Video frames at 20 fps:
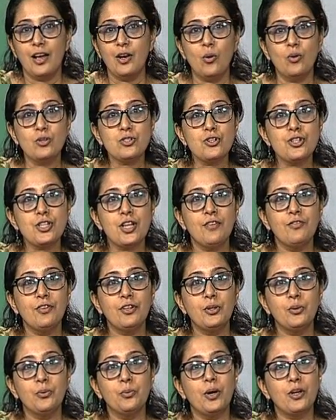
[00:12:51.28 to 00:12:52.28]
I'll also share
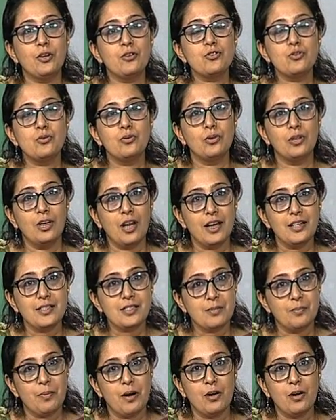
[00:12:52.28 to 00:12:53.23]
with you one or two lines